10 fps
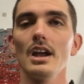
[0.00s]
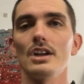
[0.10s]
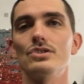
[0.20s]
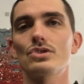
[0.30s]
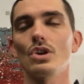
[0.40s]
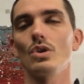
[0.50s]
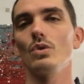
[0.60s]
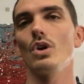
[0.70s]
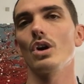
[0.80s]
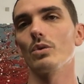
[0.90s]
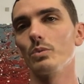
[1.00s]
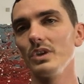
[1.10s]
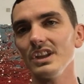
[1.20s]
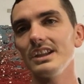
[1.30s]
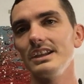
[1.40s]
And so
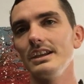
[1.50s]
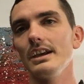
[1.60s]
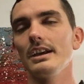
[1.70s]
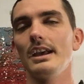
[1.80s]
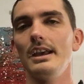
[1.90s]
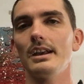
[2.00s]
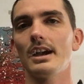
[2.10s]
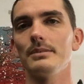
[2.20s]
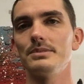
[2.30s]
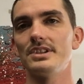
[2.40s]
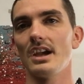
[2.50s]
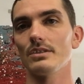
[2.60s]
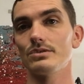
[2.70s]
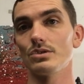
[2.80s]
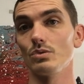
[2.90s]
really it comes
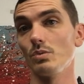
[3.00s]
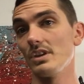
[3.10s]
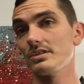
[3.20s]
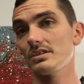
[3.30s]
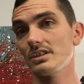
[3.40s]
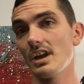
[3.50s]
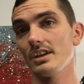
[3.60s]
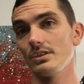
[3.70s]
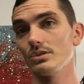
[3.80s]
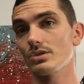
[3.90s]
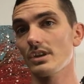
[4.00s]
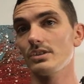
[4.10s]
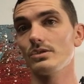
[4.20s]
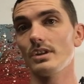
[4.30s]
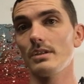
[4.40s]
down to whether or not you're trying
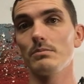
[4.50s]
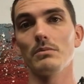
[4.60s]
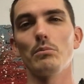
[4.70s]
to create